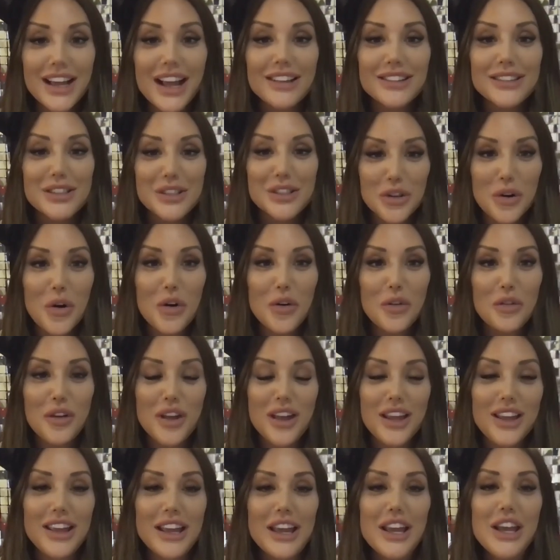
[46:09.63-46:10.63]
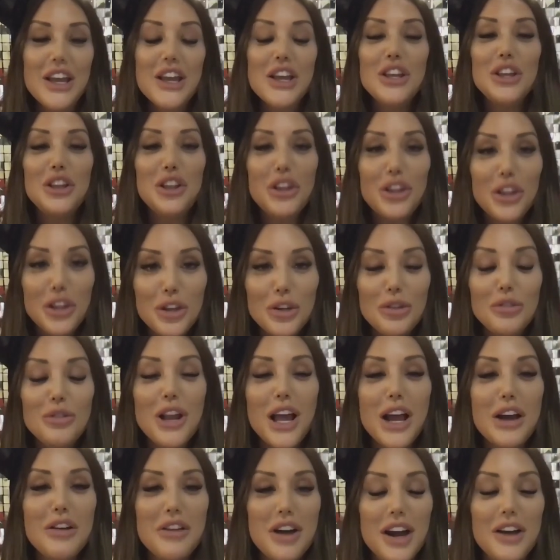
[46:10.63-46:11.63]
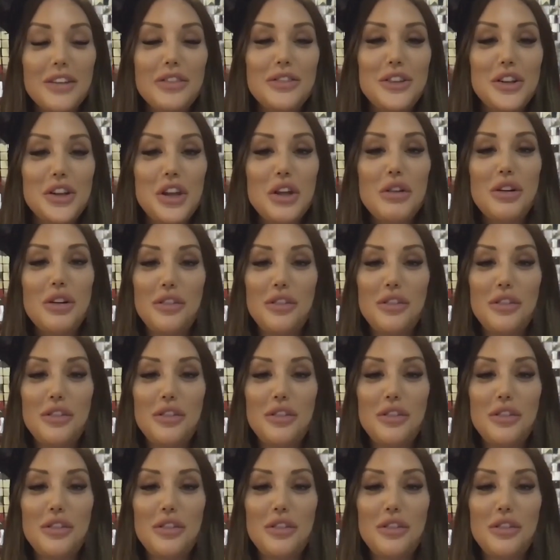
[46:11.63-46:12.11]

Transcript: and Sophie, you now have to do a